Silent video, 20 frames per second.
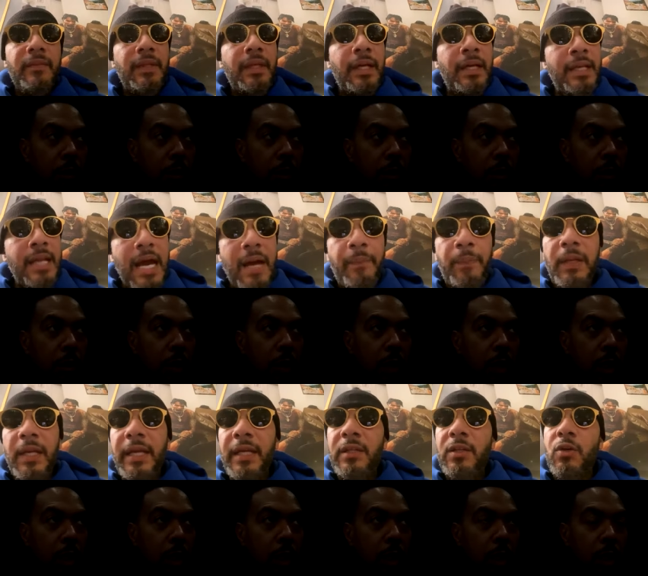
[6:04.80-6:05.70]
and not
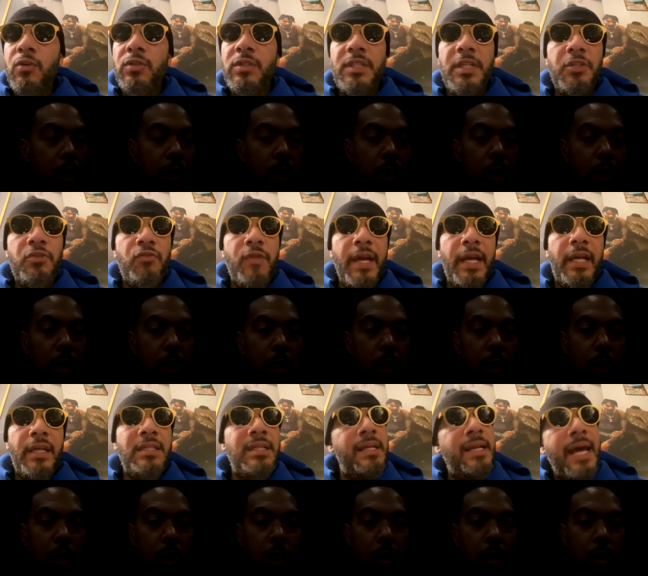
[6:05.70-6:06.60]
played those disc
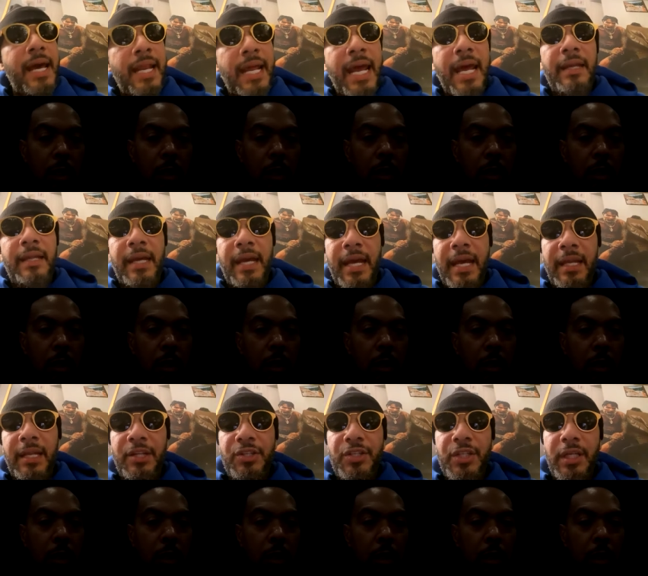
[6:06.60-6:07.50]
records and not had that
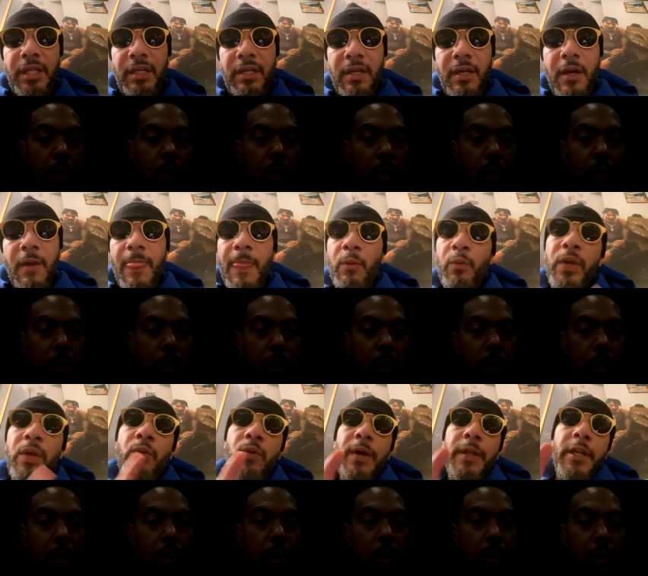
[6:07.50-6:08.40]
energy.
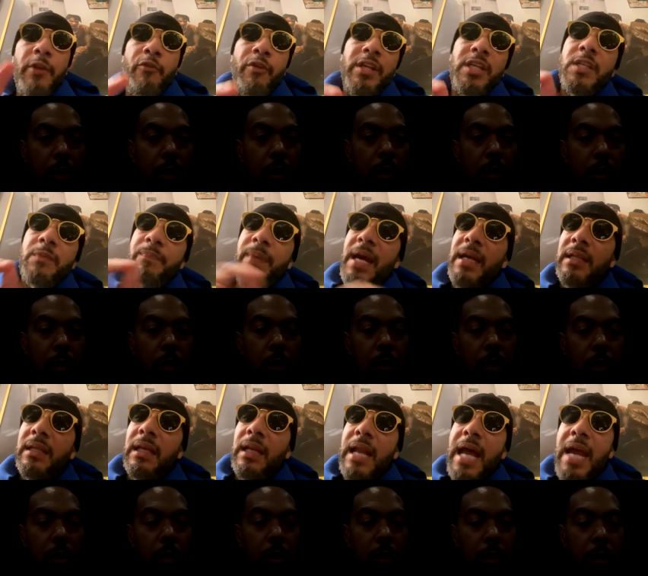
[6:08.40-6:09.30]
We wouldn't have
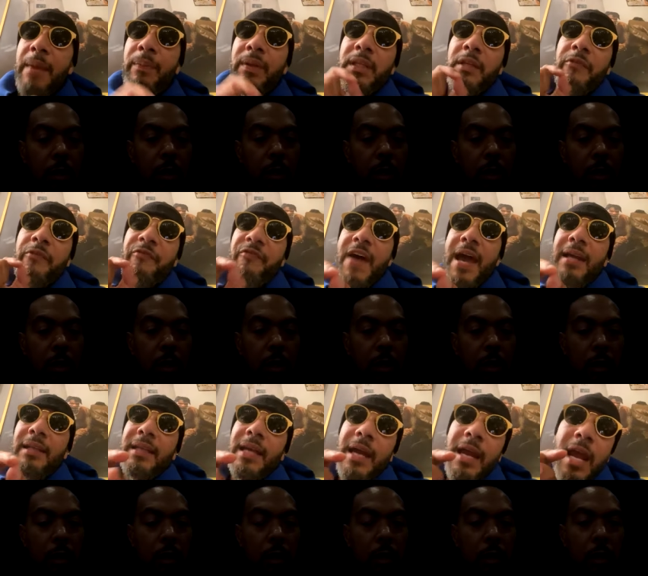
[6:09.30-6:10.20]
respected the light, but the
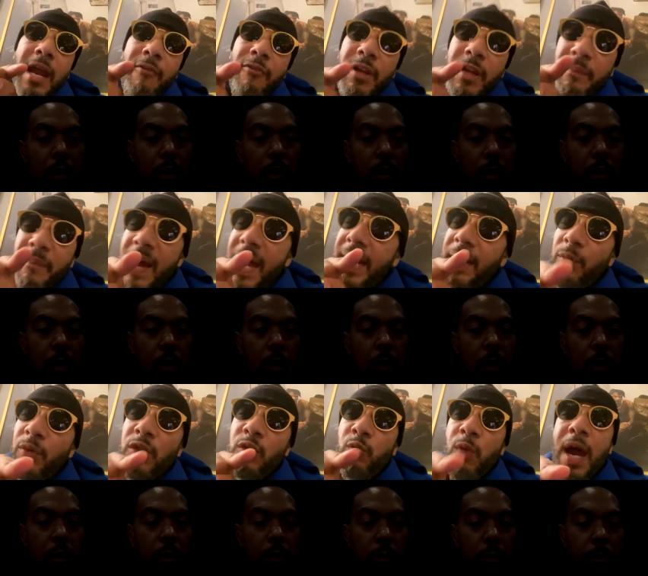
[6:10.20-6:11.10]
fact that everybody
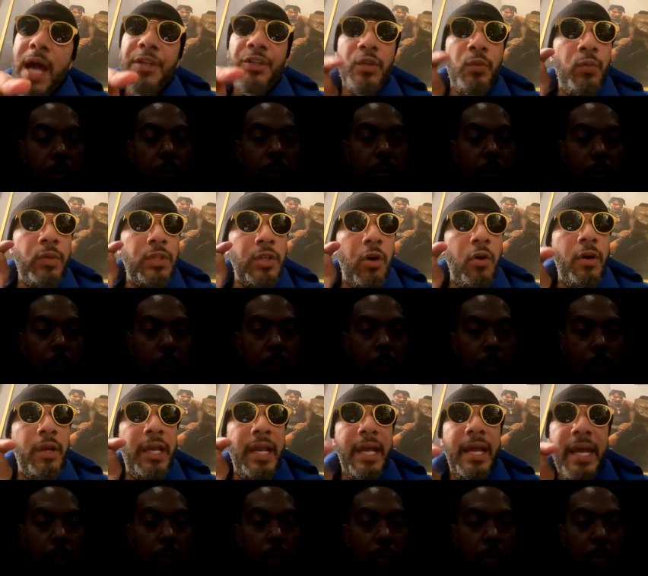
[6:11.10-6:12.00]
was watching was
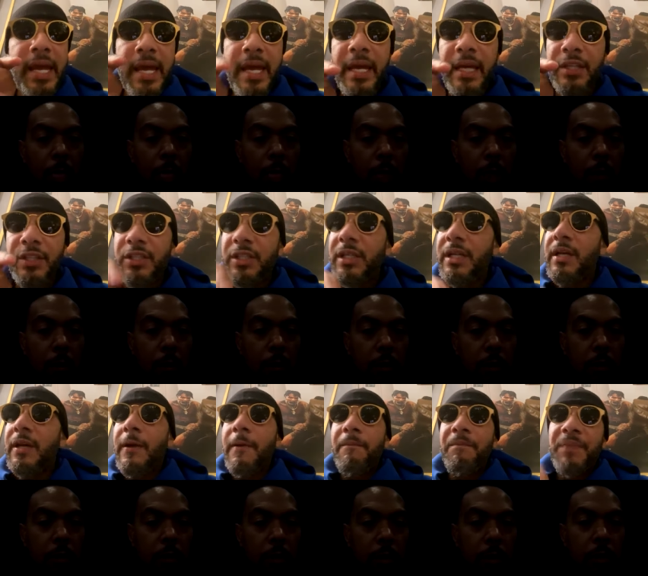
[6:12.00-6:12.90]
on their edge.
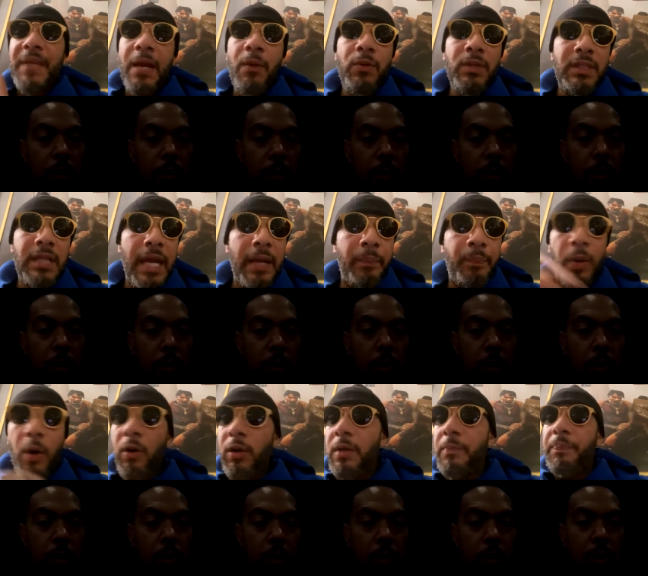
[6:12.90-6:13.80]
They was like,
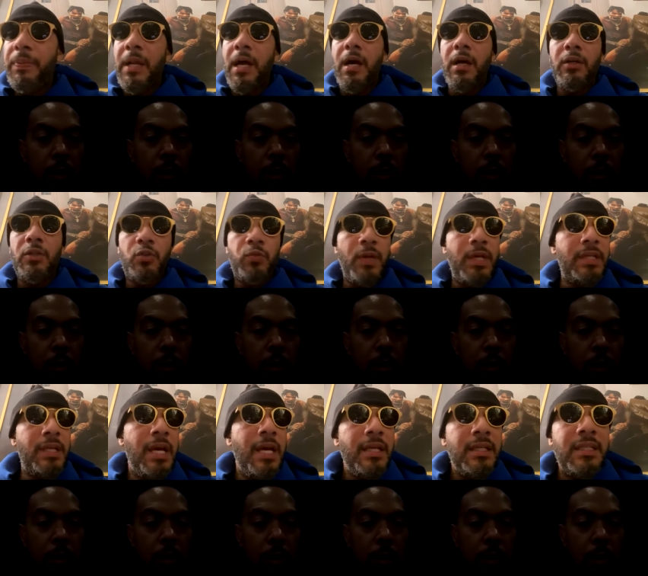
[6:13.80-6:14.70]
pull the plug,
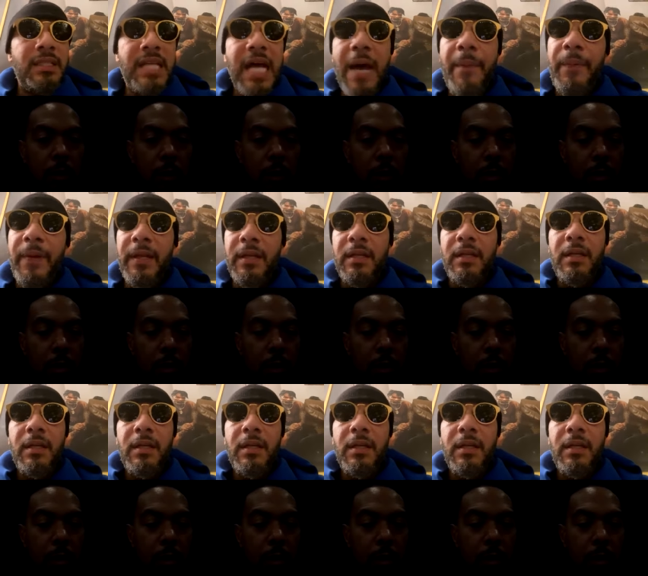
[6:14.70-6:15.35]
Swizz, stop it.